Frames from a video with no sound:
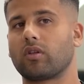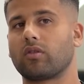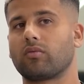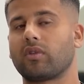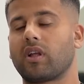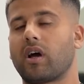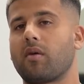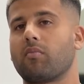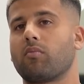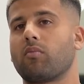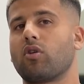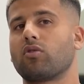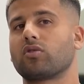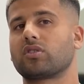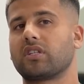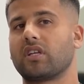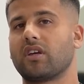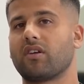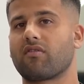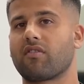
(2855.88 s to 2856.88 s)
like
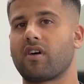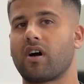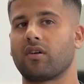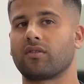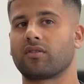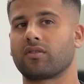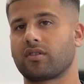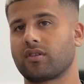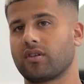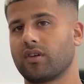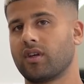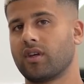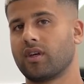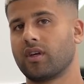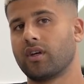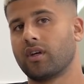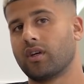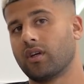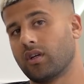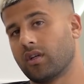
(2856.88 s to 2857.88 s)
mostly around
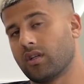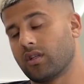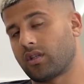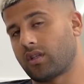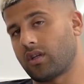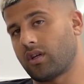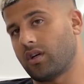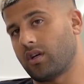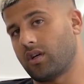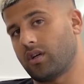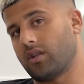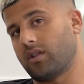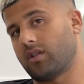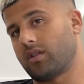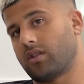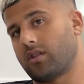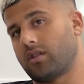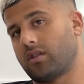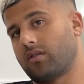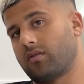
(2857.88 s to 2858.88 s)
the
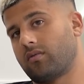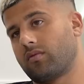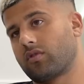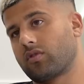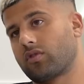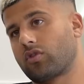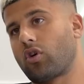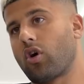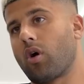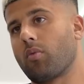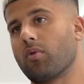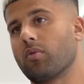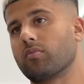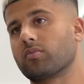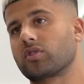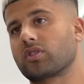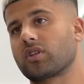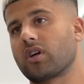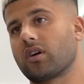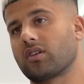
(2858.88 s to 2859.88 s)
Cobham,
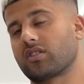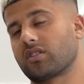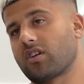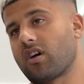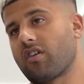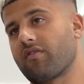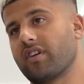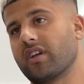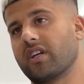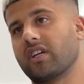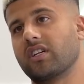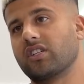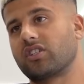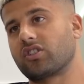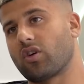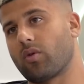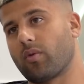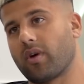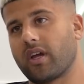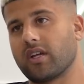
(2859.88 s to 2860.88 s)
Surrey,
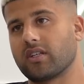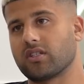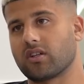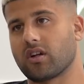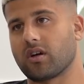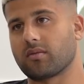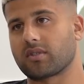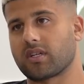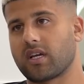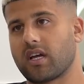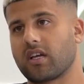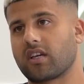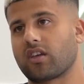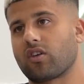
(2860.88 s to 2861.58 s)
Esher way. Do you know what I'm saying?